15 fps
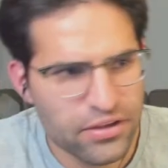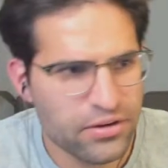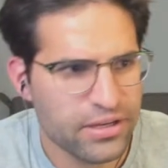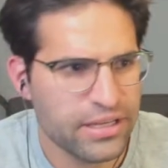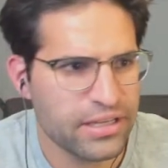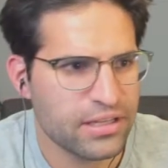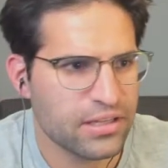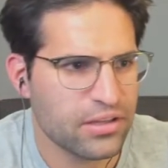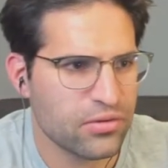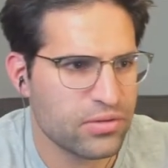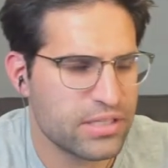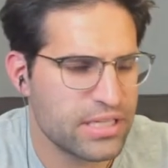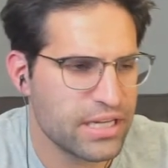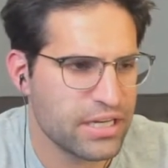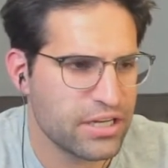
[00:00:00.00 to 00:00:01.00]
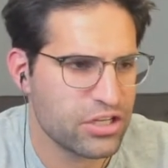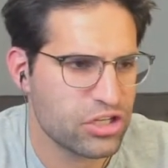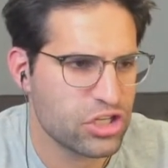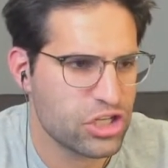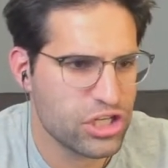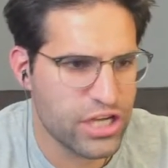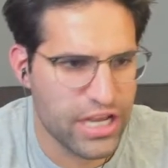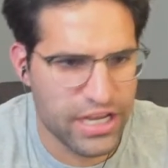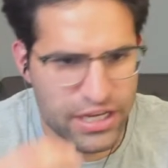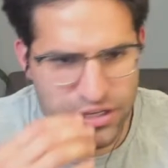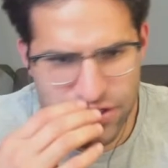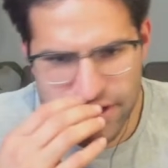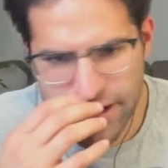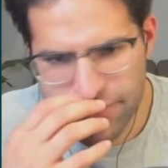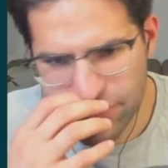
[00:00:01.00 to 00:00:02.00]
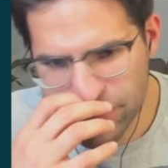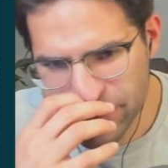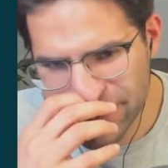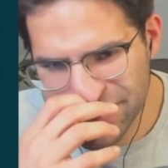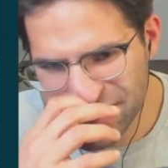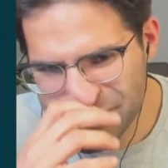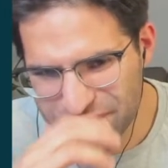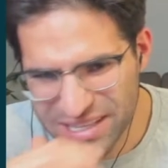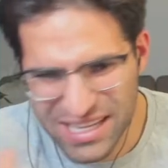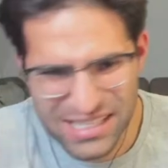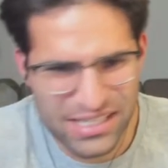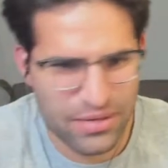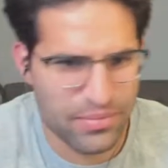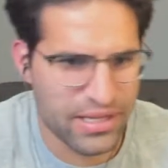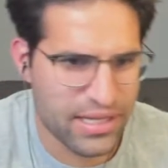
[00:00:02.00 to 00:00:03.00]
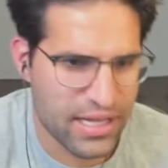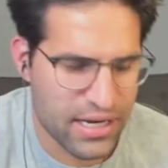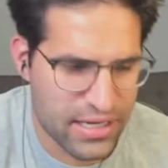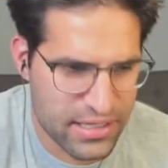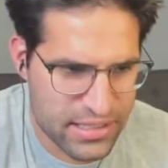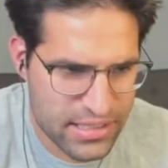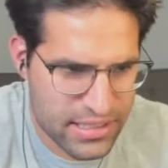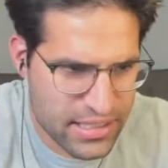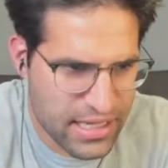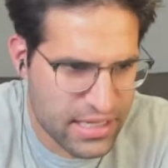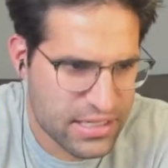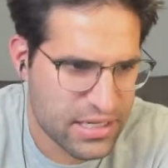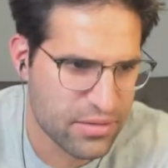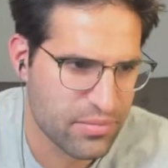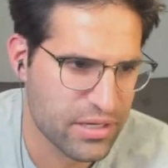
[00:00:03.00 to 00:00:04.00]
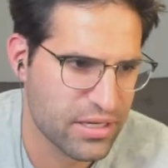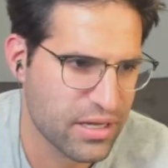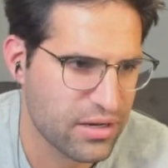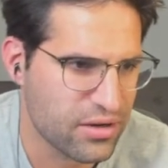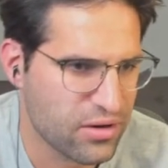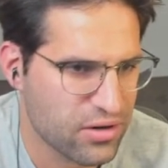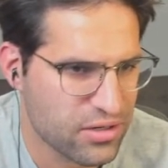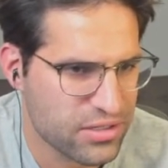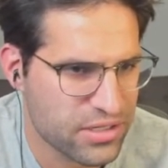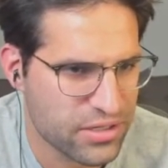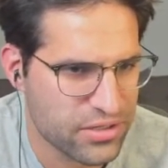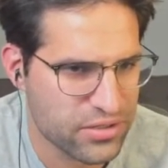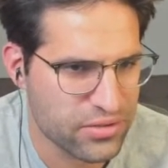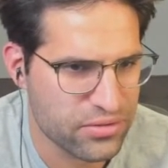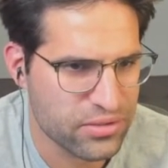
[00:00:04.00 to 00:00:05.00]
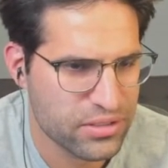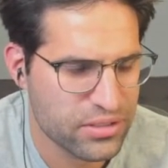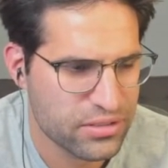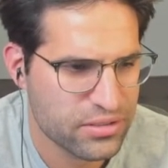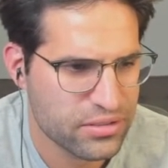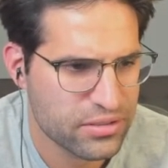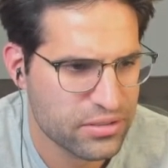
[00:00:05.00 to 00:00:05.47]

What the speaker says: if their ELO didn't change after this, but that's going to be kind of hard to do.